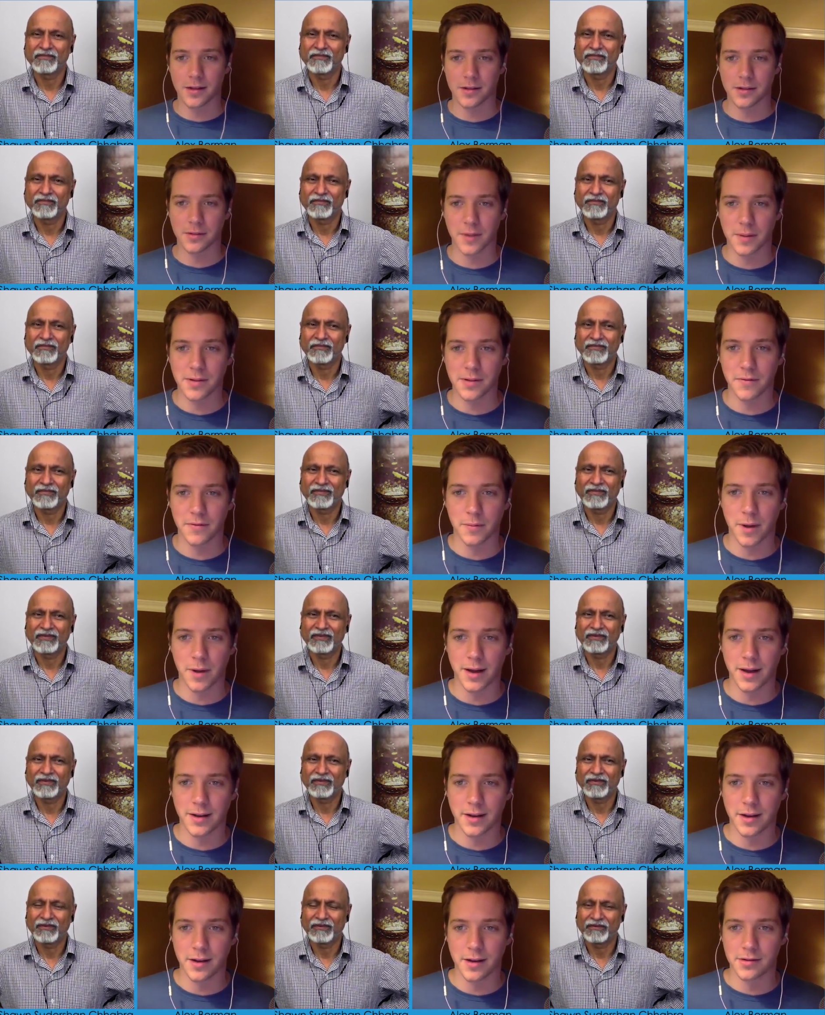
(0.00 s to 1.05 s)
Speaker 1: Sometimes even
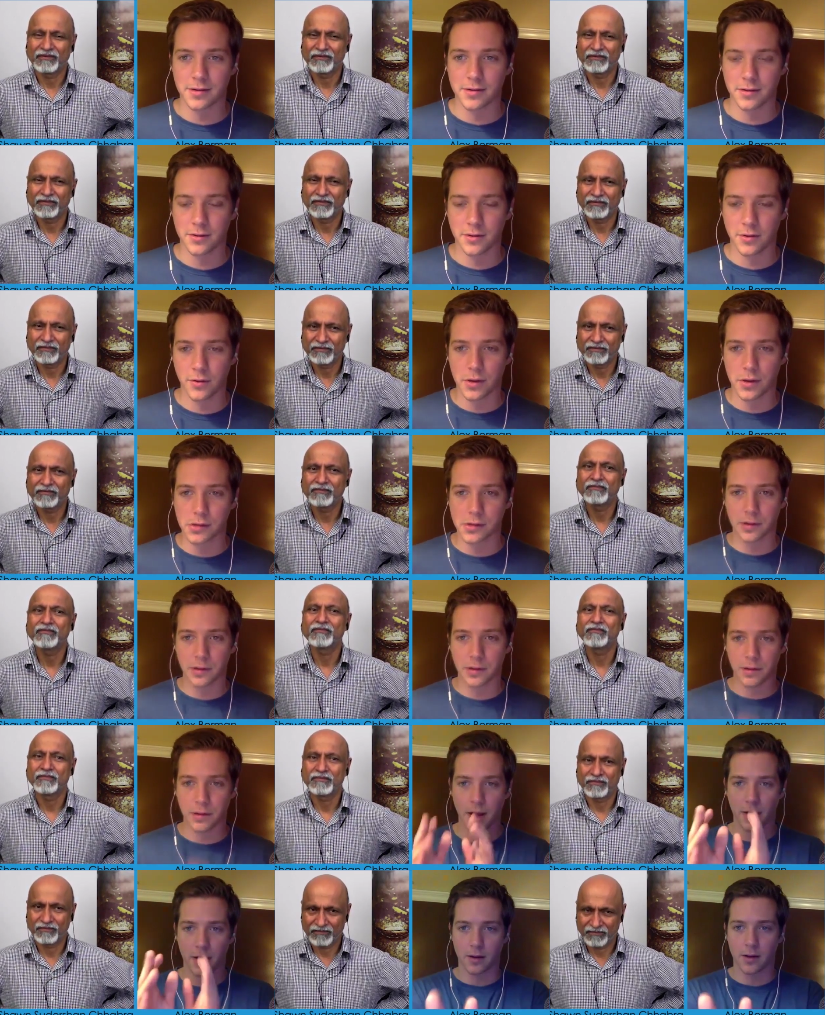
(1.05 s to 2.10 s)
podcast creation. So
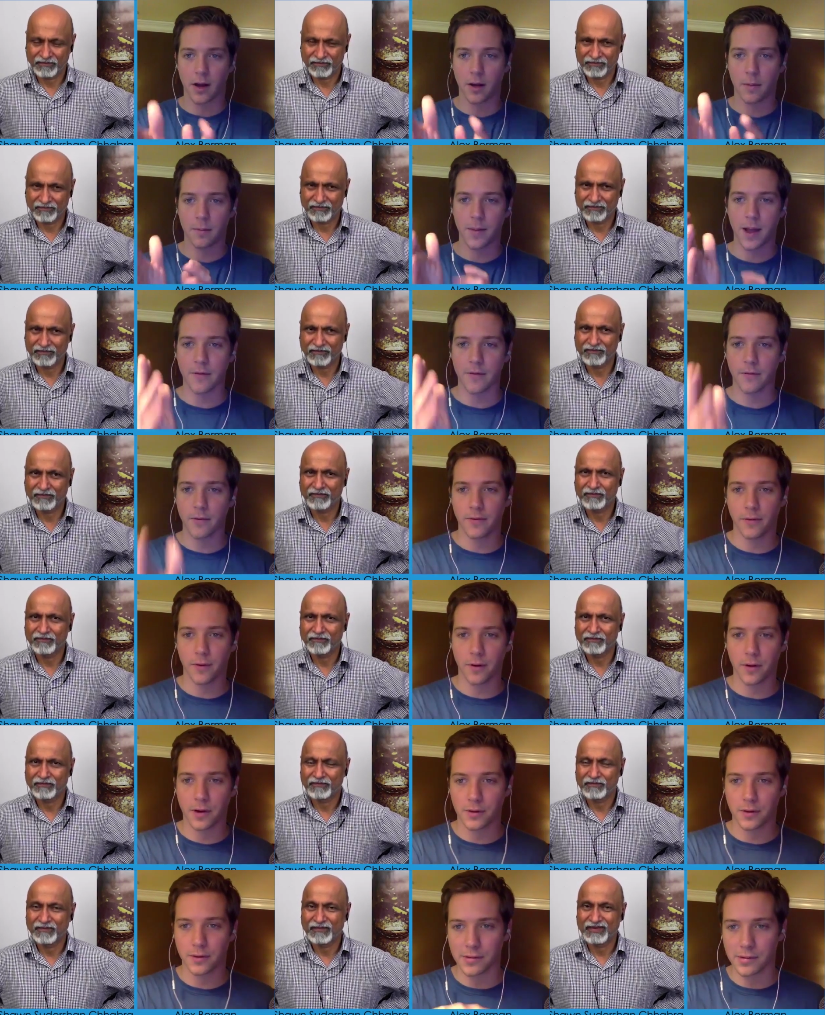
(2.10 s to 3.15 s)
yeah, um, every
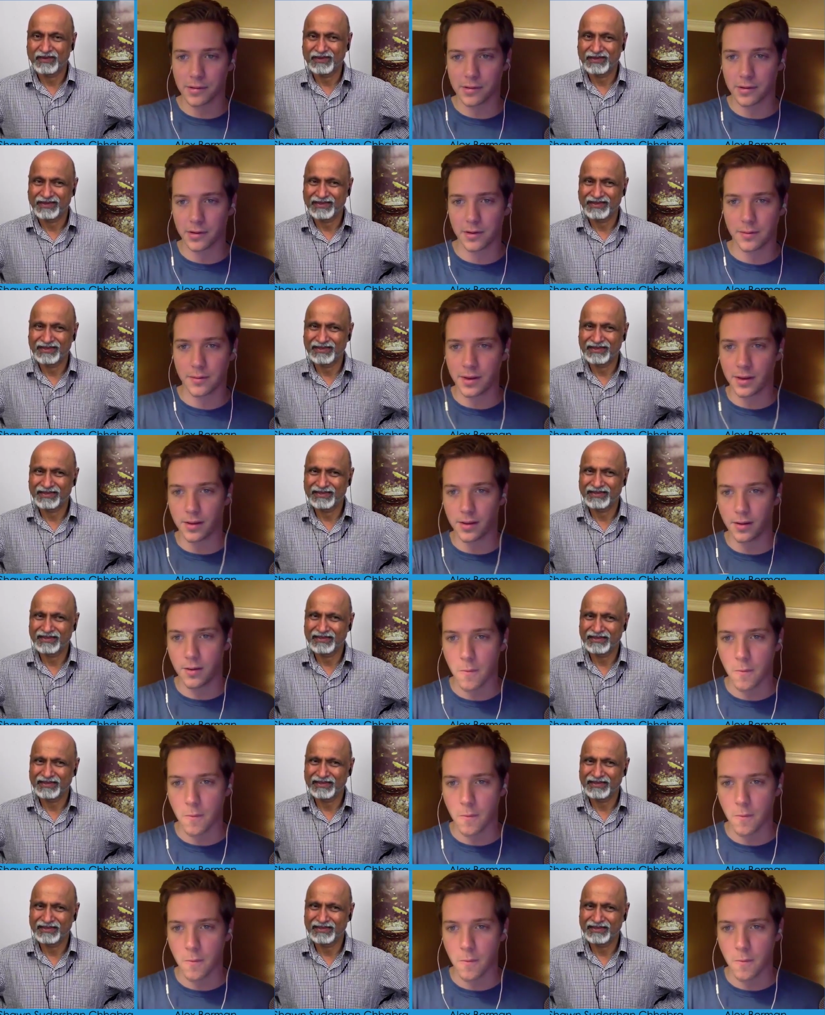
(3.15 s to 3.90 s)
vertical there's going to be